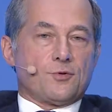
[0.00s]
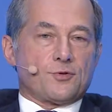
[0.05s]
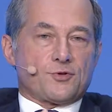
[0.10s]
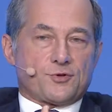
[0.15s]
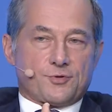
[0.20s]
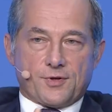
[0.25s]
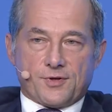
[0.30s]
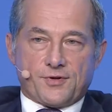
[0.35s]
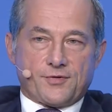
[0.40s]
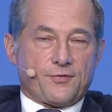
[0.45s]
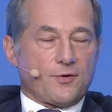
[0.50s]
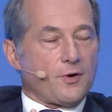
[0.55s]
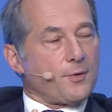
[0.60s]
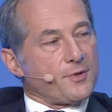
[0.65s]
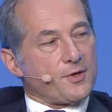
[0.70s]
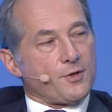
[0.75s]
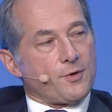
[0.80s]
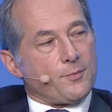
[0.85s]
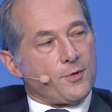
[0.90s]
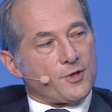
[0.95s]
transform
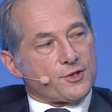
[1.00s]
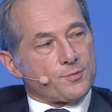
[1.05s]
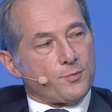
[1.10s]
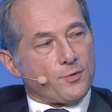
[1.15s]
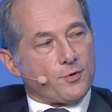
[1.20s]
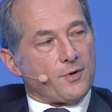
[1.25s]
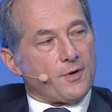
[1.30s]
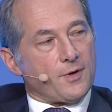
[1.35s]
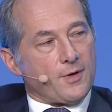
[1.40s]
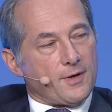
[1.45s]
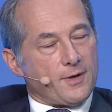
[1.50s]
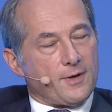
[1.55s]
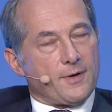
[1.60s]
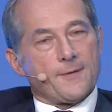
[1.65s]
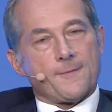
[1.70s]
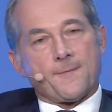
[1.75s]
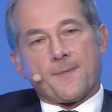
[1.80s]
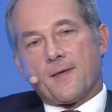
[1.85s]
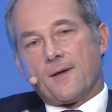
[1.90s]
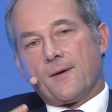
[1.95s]
in a much more
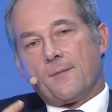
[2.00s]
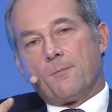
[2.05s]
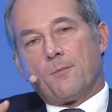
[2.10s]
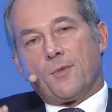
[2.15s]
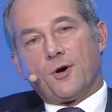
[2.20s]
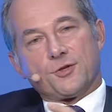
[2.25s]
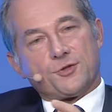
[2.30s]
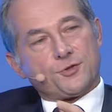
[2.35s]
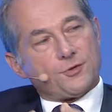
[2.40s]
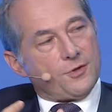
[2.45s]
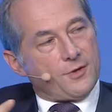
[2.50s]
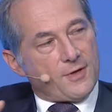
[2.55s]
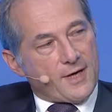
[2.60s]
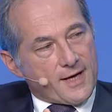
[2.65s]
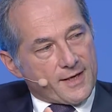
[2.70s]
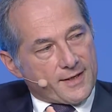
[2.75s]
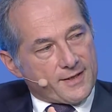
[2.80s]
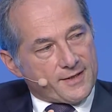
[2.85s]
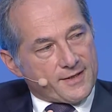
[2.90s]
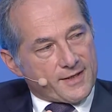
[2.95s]
modular
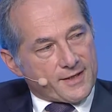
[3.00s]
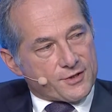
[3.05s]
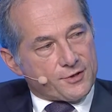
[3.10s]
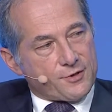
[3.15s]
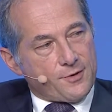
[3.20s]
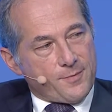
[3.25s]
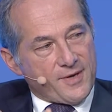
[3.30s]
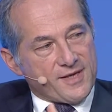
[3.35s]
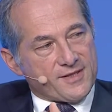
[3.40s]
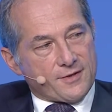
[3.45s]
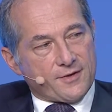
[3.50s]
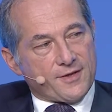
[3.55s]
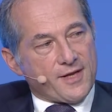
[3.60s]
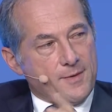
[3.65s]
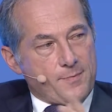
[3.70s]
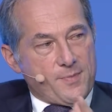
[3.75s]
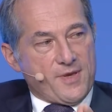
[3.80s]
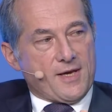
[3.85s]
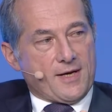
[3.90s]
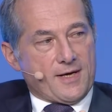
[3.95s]
architecture based on
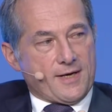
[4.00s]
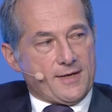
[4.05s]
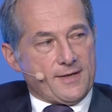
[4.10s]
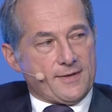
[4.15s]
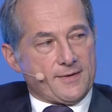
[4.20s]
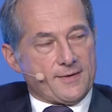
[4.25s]
API.